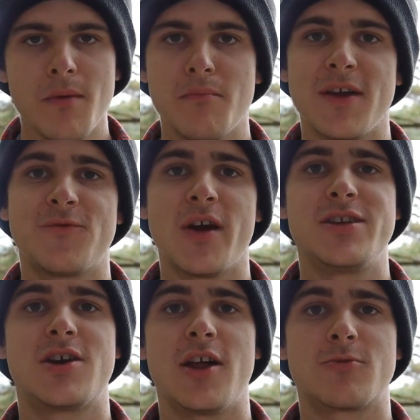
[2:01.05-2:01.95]
My
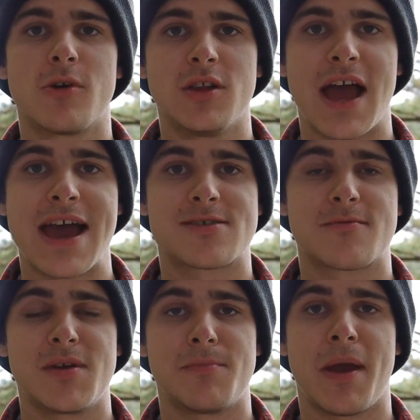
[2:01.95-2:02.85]
friend Gunnarolla
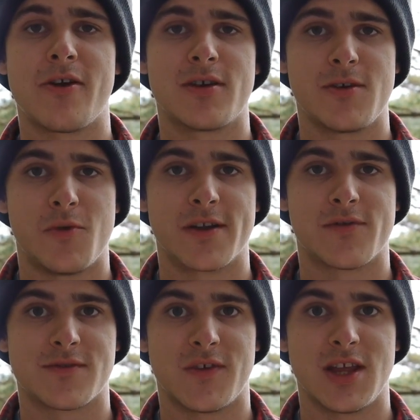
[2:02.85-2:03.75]
asked me to parody one of
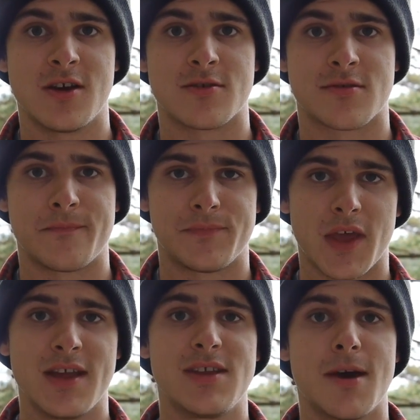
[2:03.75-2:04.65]
his videos.
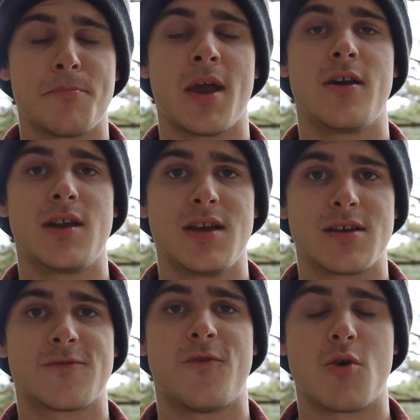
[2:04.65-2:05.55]
I ended up parodying
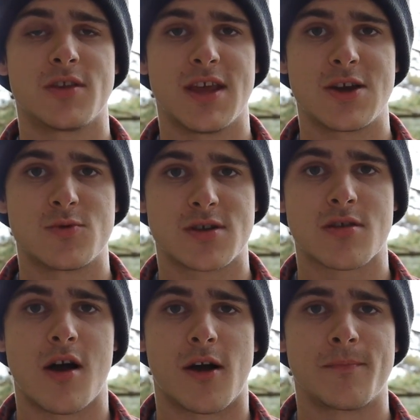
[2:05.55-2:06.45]
his foreign language
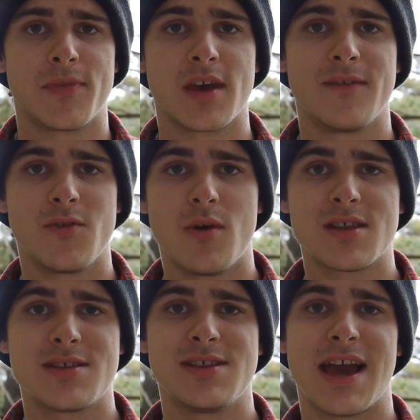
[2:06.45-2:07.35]
song. If you want
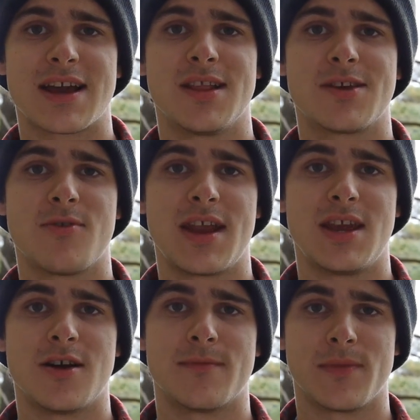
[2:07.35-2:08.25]
to see that, click right
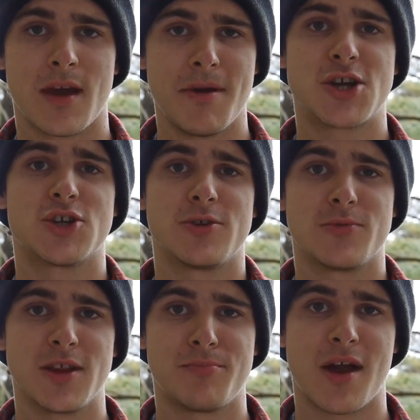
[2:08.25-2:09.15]
here. I'm actually
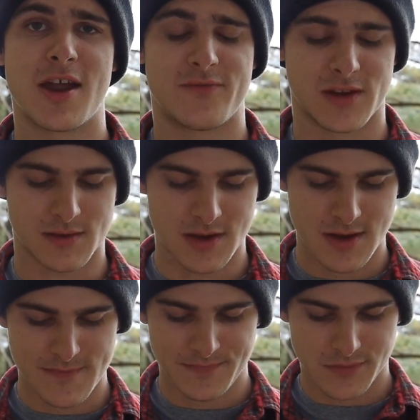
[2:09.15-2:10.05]
really proud of it.
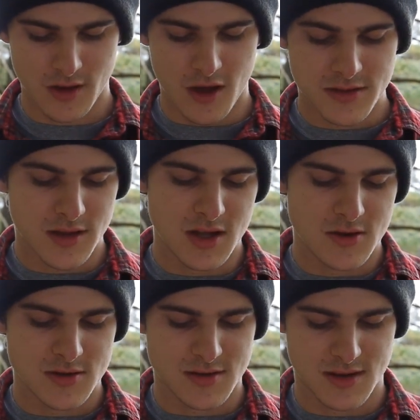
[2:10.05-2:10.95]
I'll sit
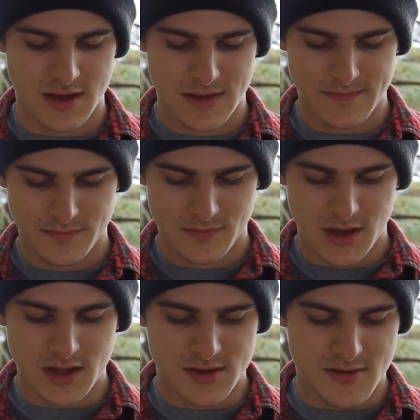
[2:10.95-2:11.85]
here and just
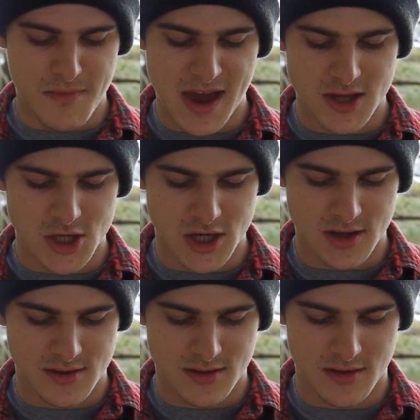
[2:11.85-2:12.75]
eat this mac and
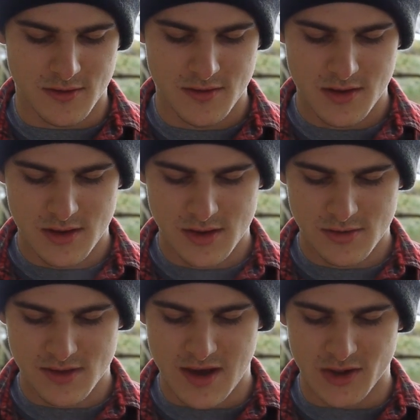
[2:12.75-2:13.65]
cheese, so
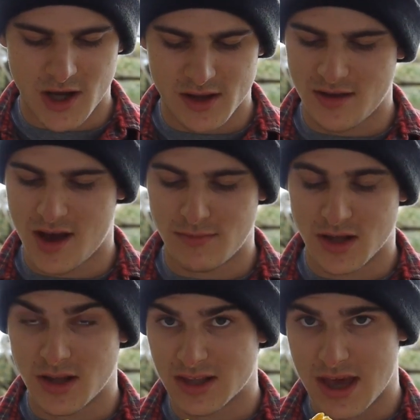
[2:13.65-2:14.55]
you just have a lot of time to
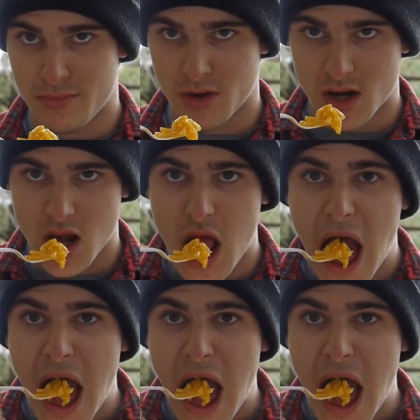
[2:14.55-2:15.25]
click that button.